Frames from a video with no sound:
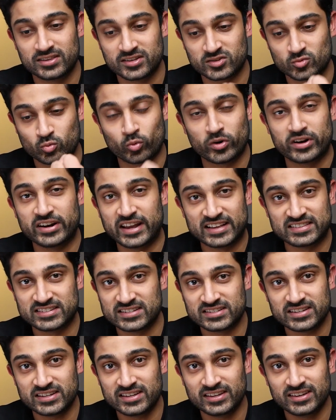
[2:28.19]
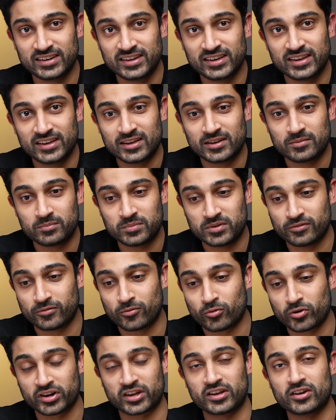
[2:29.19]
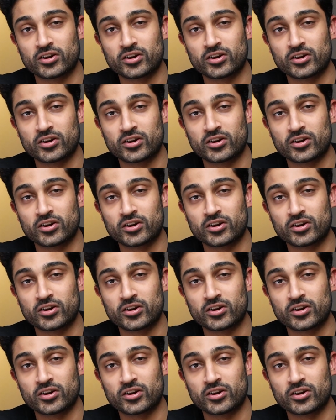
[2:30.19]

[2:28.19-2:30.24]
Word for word: this one entity, before it